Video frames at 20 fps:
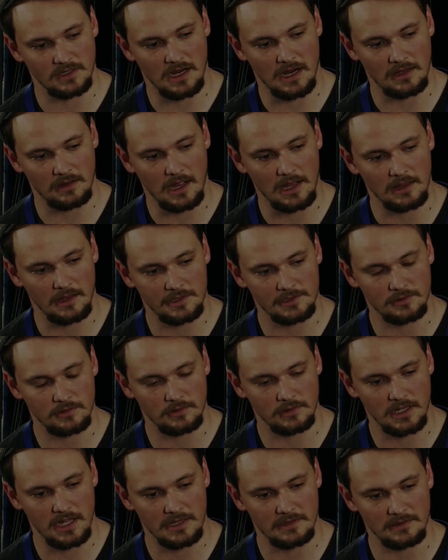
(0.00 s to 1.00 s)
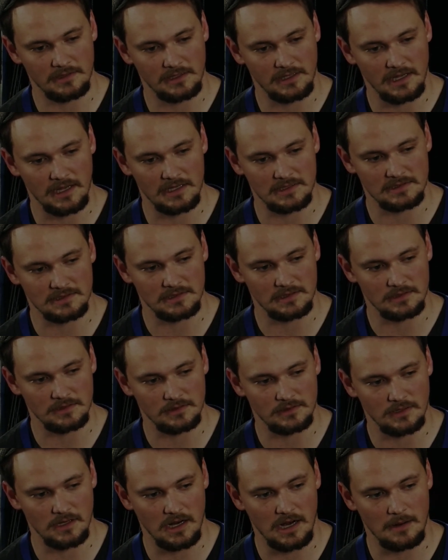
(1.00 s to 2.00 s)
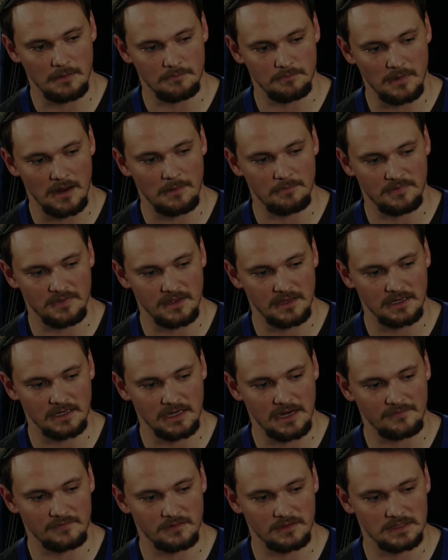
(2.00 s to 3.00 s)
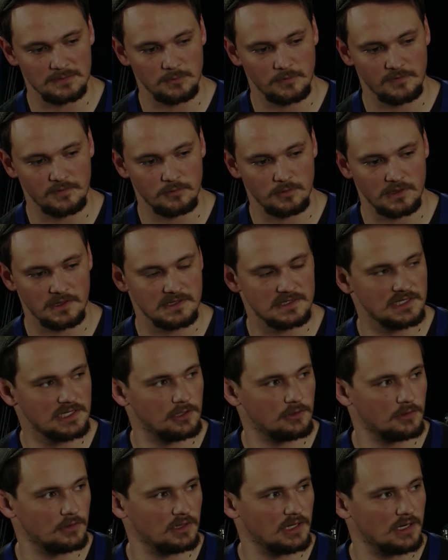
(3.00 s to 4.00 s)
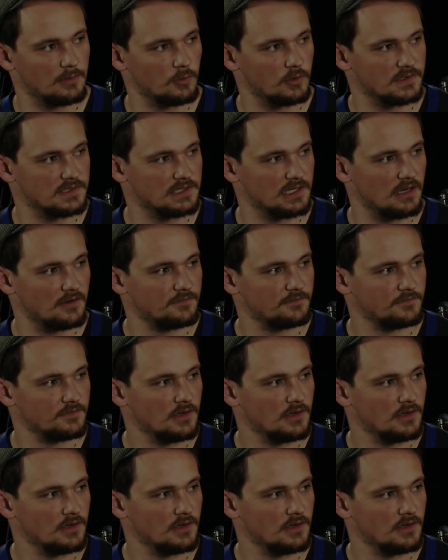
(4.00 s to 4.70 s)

liked her a lot in The Guest, and I'm thinking after this movie we're going to see her in a lot of more stuff.